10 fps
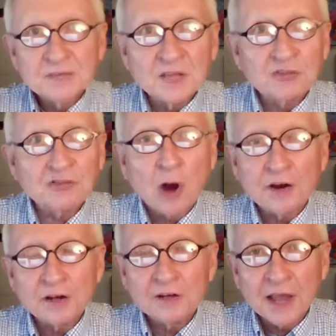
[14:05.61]
get
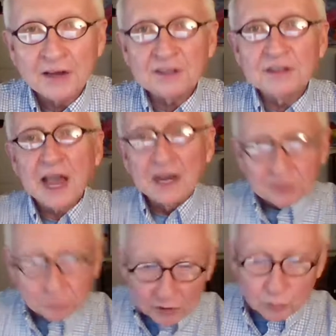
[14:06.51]
started in
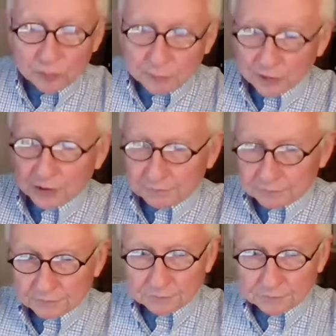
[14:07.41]
1993, and we built a